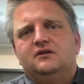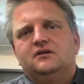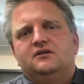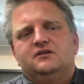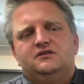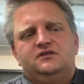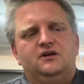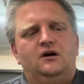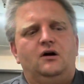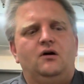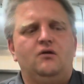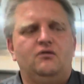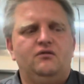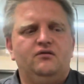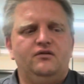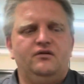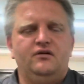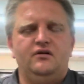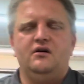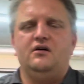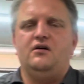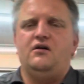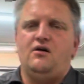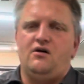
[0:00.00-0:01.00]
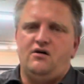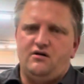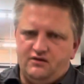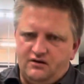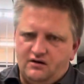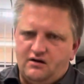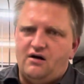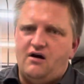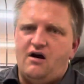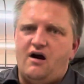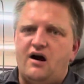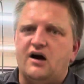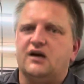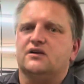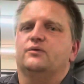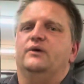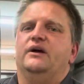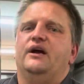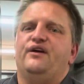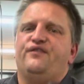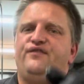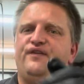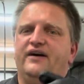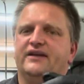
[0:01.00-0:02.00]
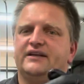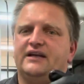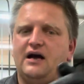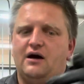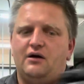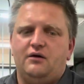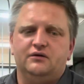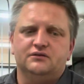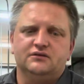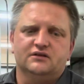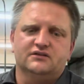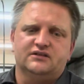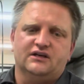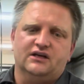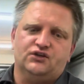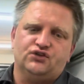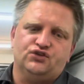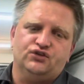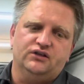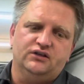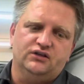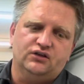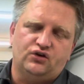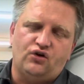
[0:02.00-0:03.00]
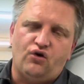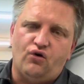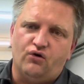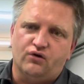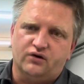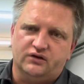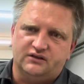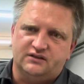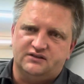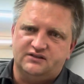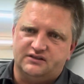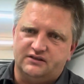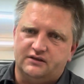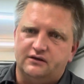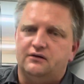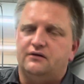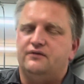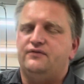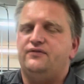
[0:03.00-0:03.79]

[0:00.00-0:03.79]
So hard way to find out it was actually the cord itself.